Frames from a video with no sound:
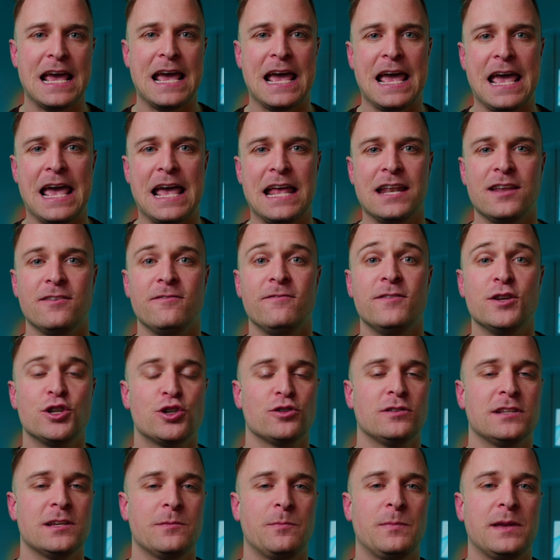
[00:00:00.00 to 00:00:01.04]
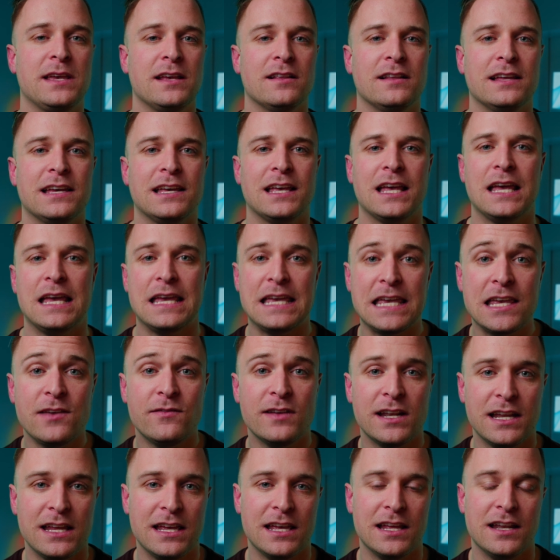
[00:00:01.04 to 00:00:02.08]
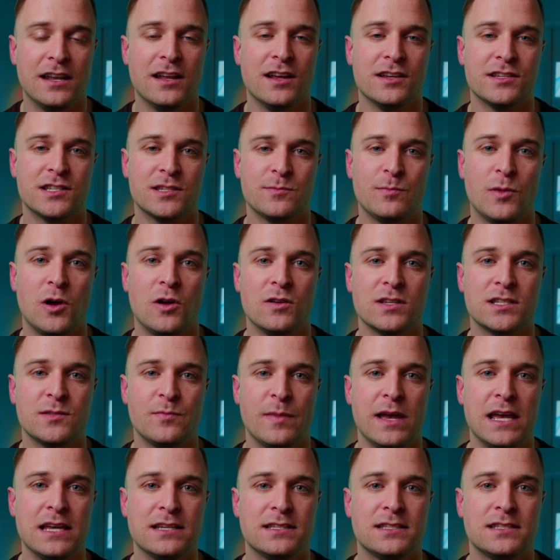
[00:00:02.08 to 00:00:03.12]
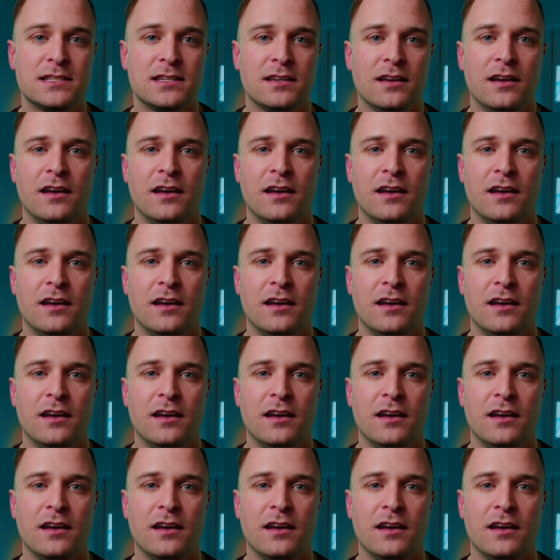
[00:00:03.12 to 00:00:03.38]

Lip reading: and visually appealing, even in a small space.